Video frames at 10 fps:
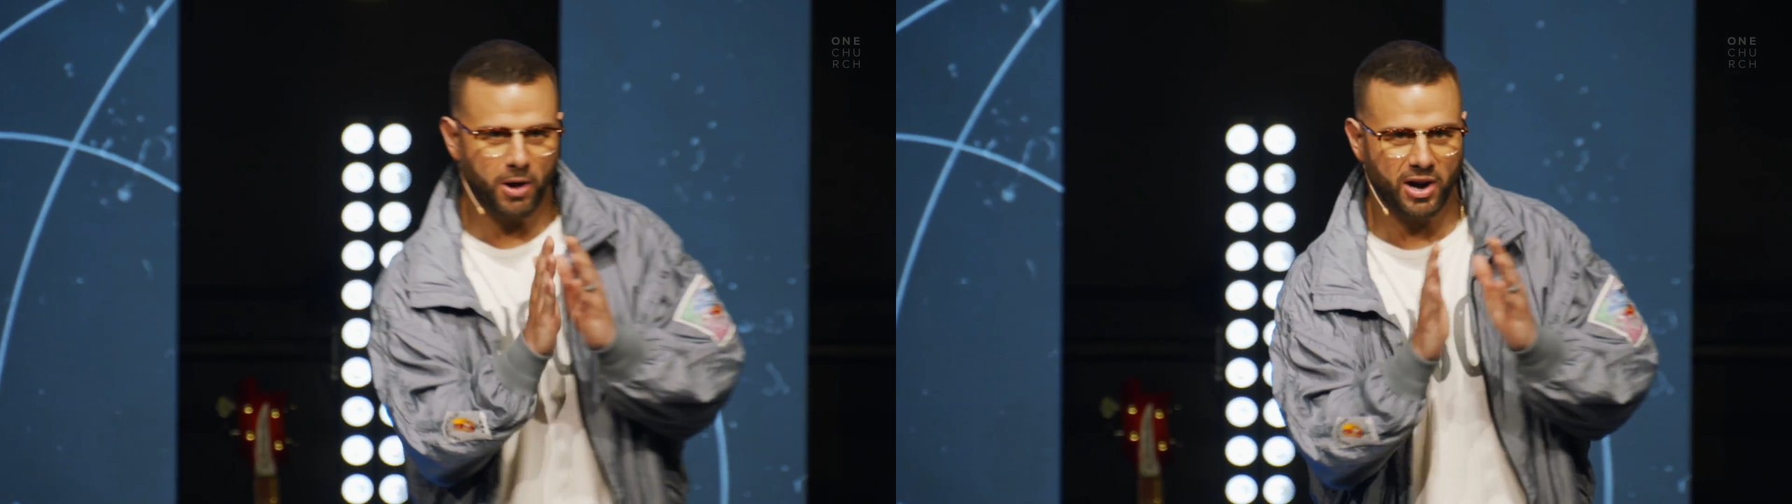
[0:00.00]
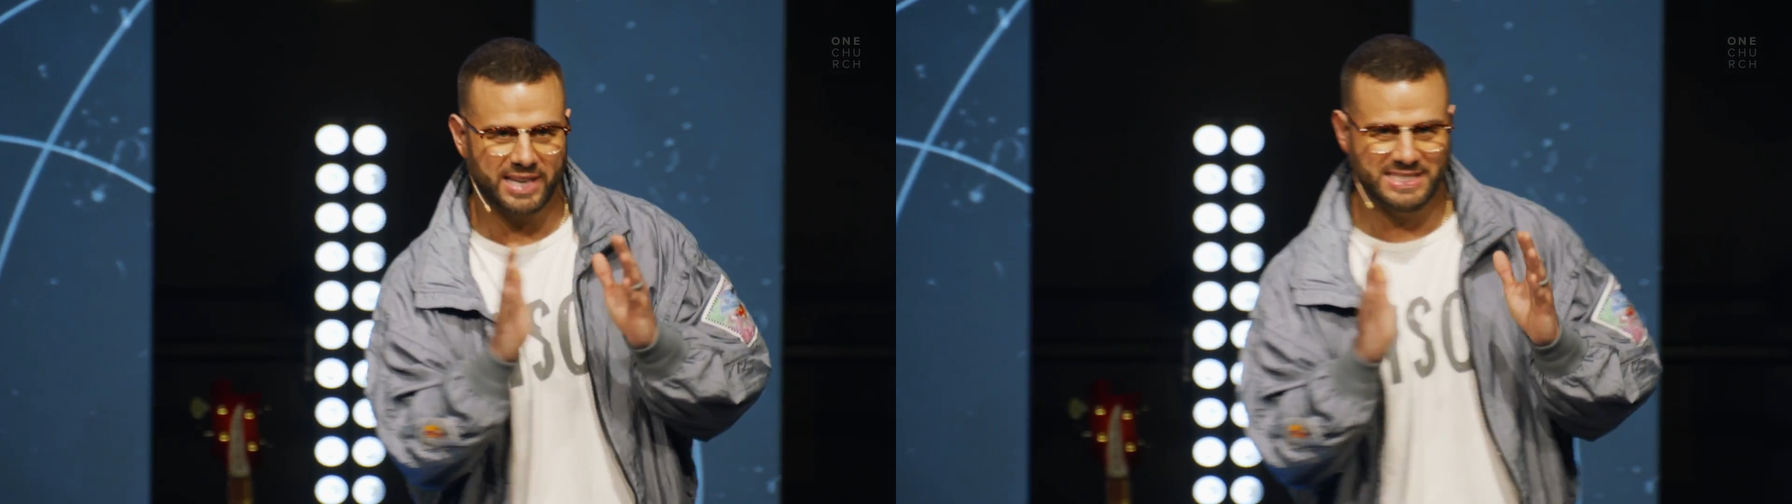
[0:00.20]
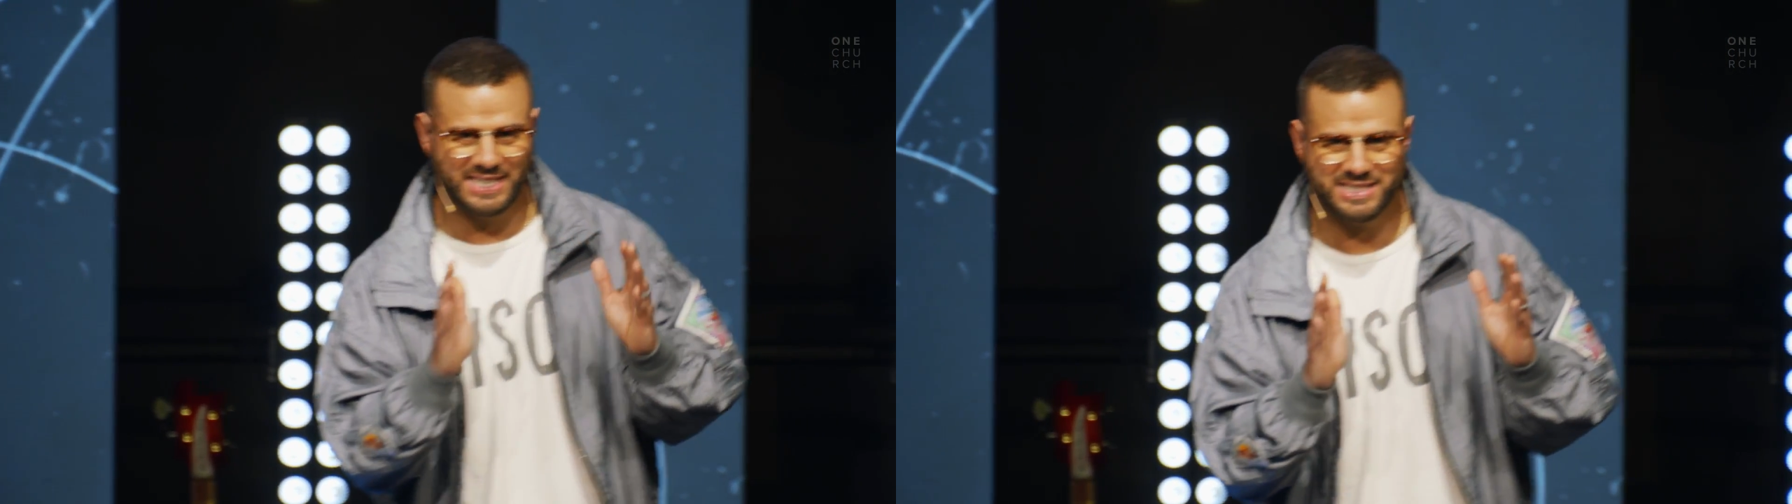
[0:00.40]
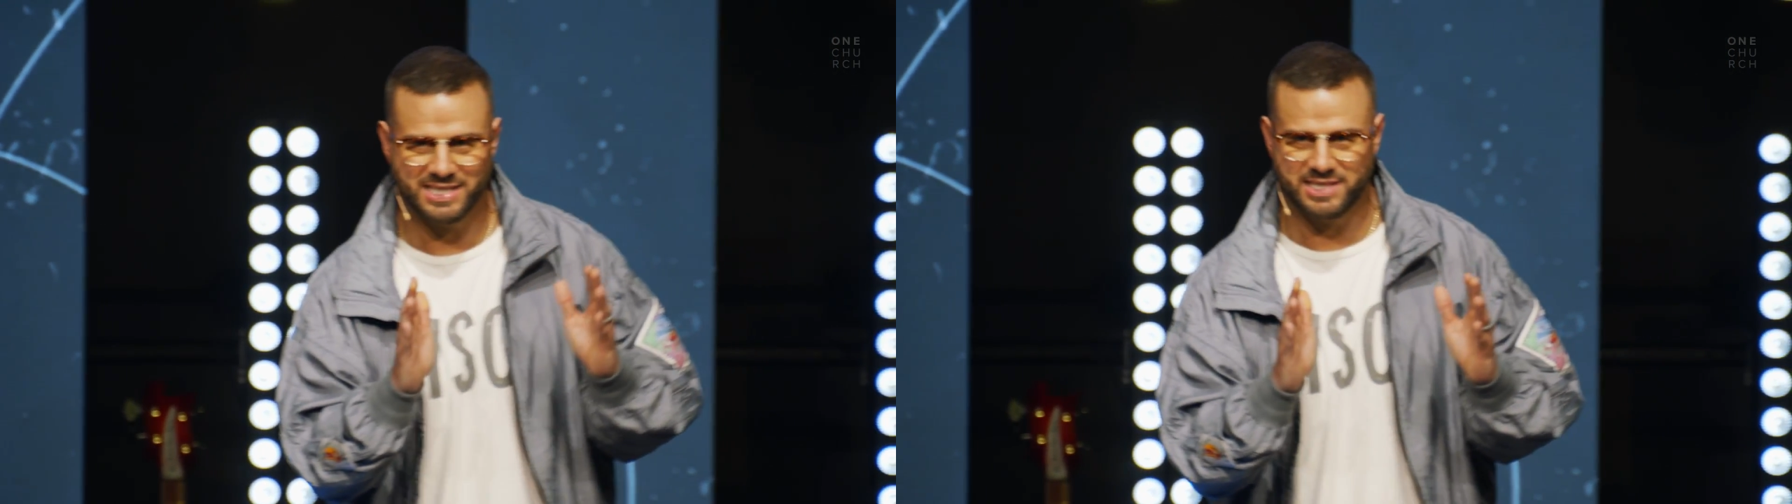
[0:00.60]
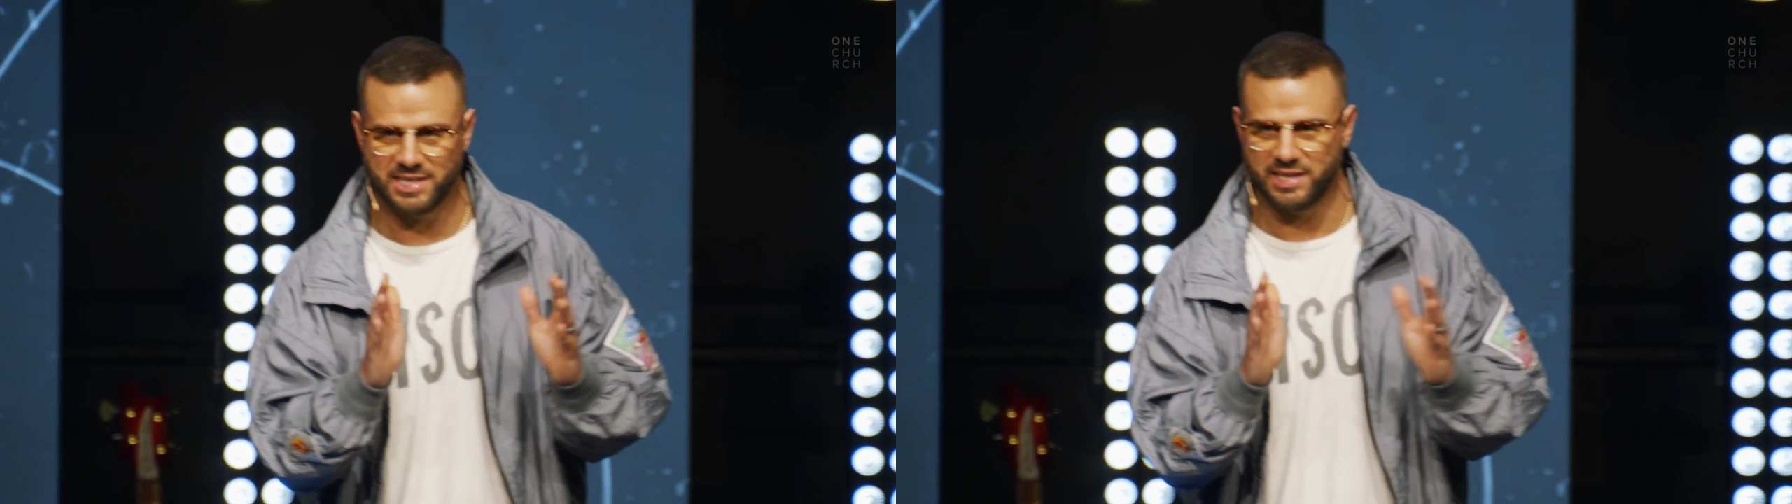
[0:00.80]
our
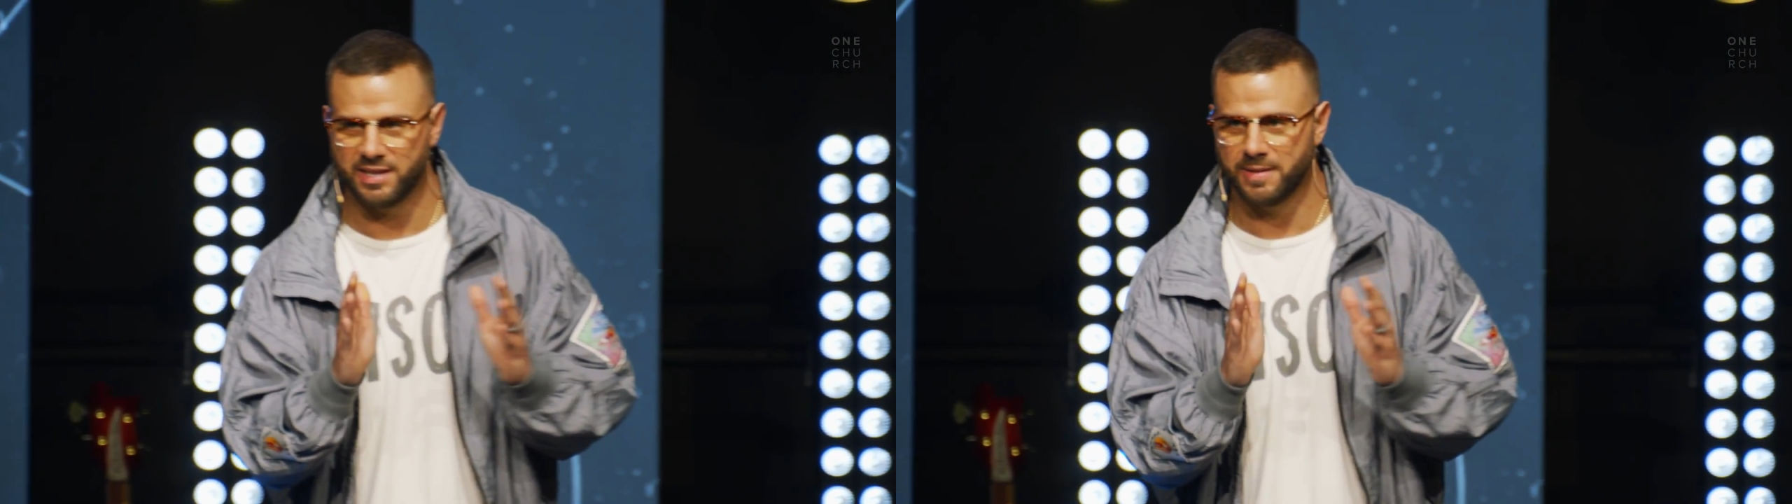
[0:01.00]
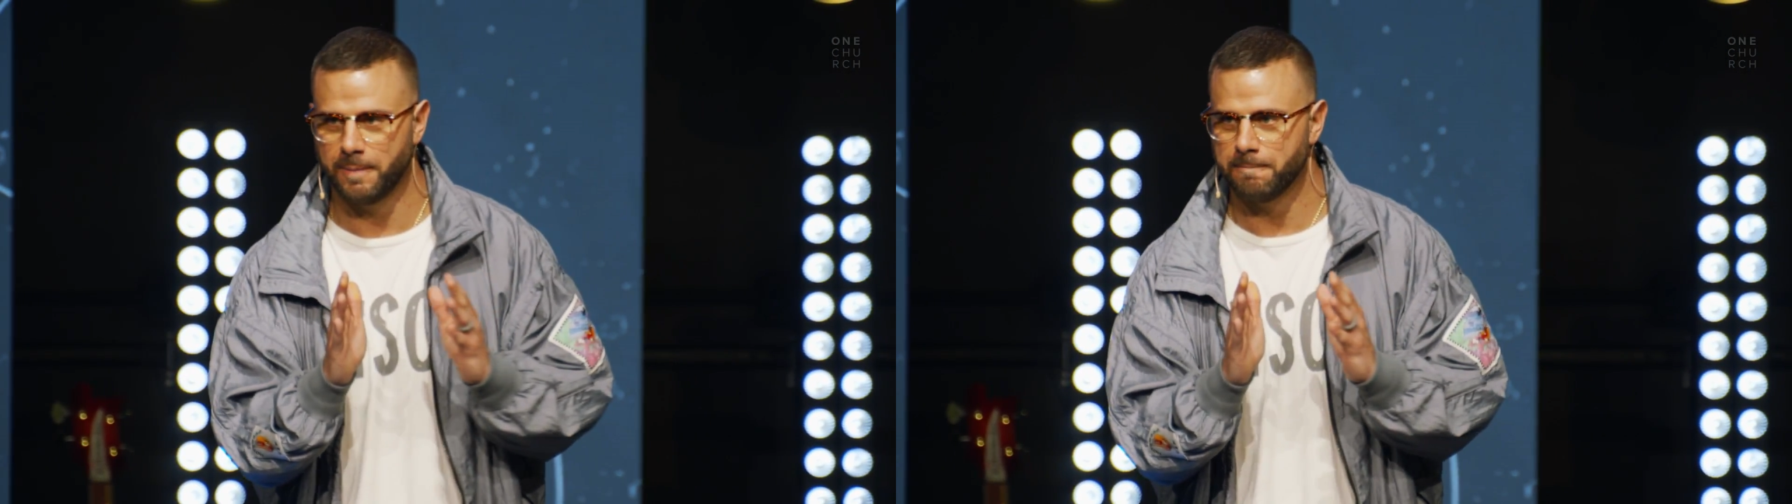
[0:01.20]
identity